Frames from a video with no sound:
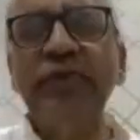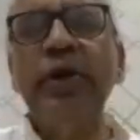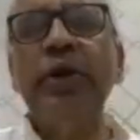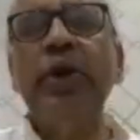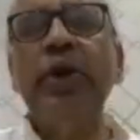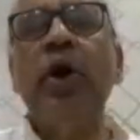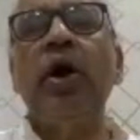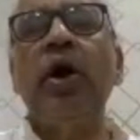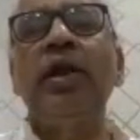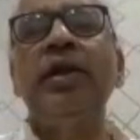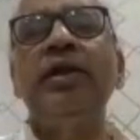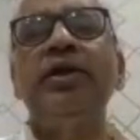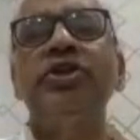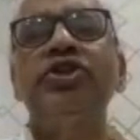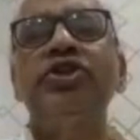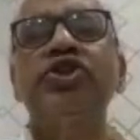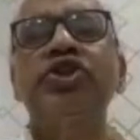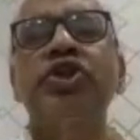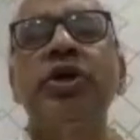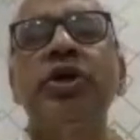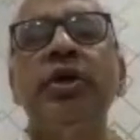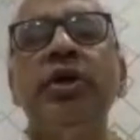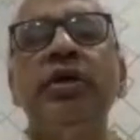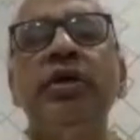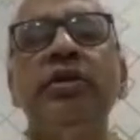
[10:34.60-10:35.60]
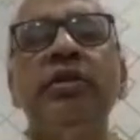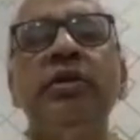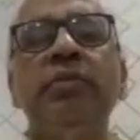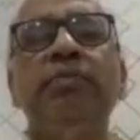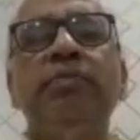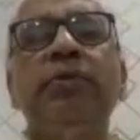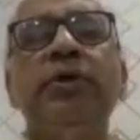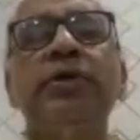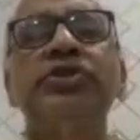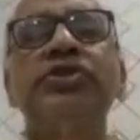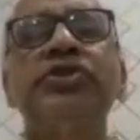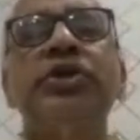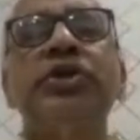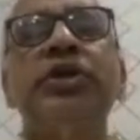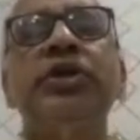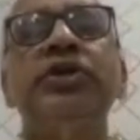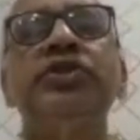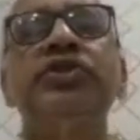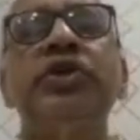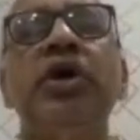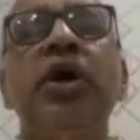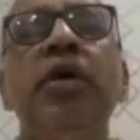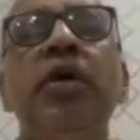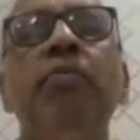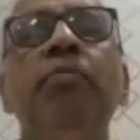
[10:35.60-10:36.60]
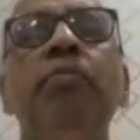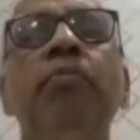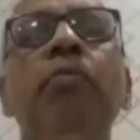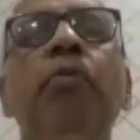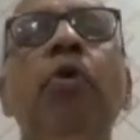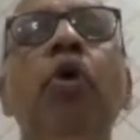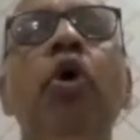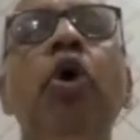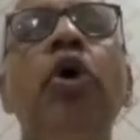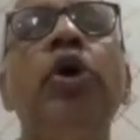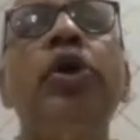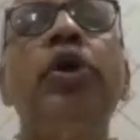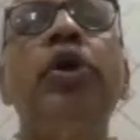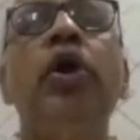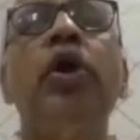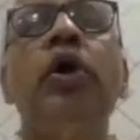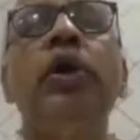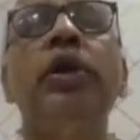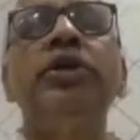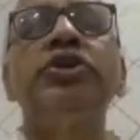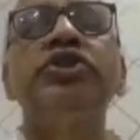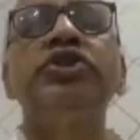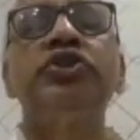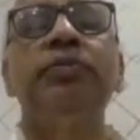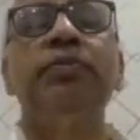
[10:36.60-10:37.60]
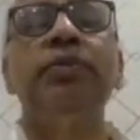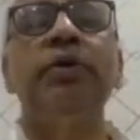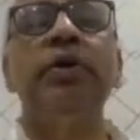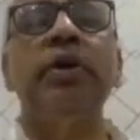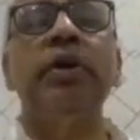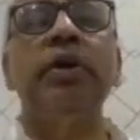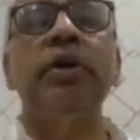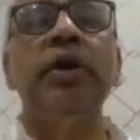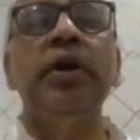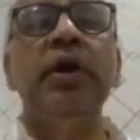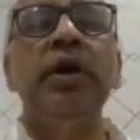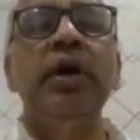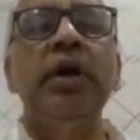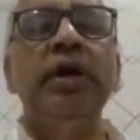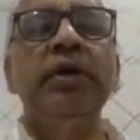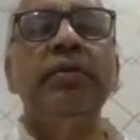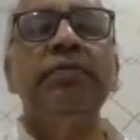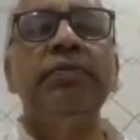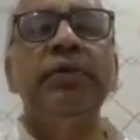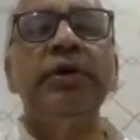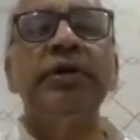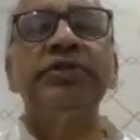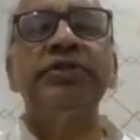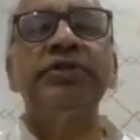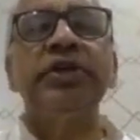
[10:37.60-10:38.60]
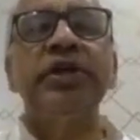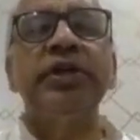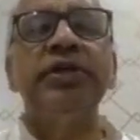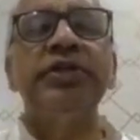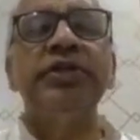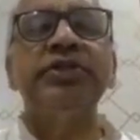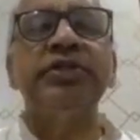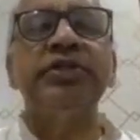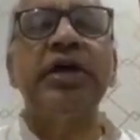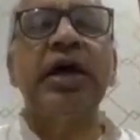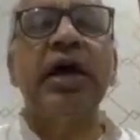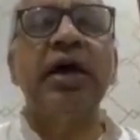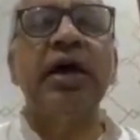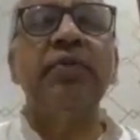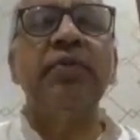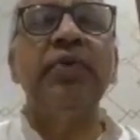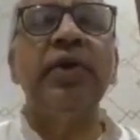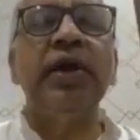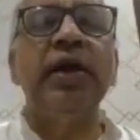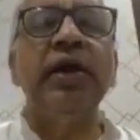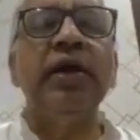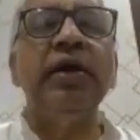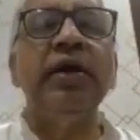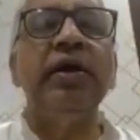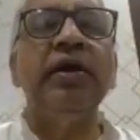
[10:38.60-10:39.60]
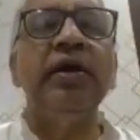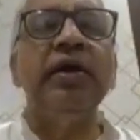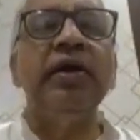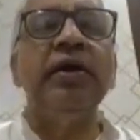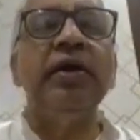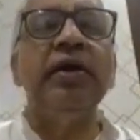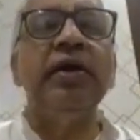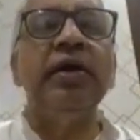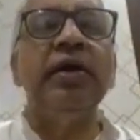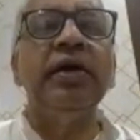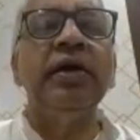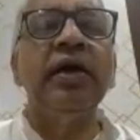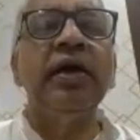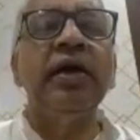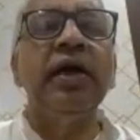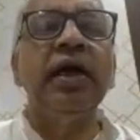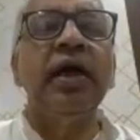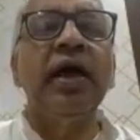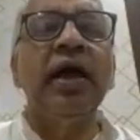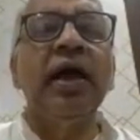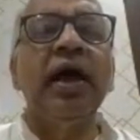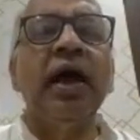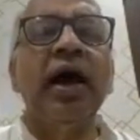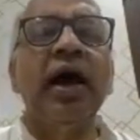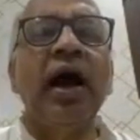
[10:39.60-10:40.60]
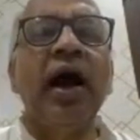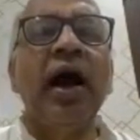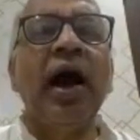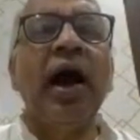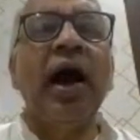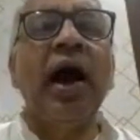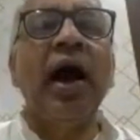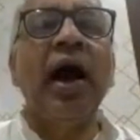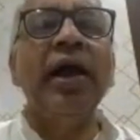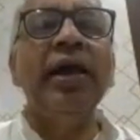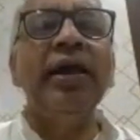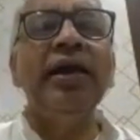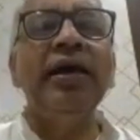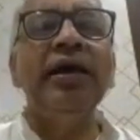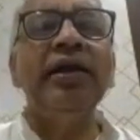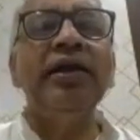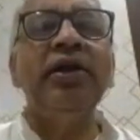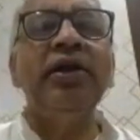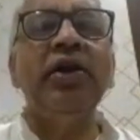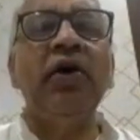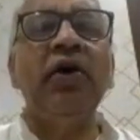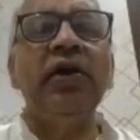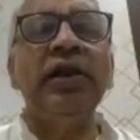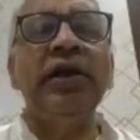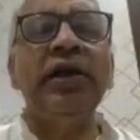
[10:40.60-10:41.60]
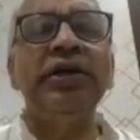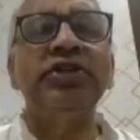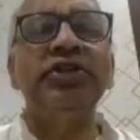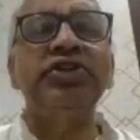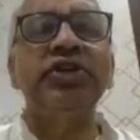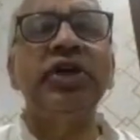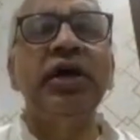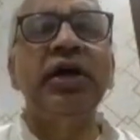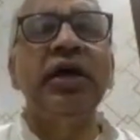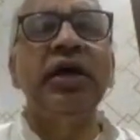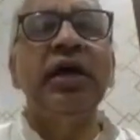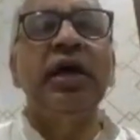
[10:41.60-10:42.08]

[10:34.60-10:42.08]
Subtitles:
the knowledge, the person is more knowledgeable, person is having higher knowledge.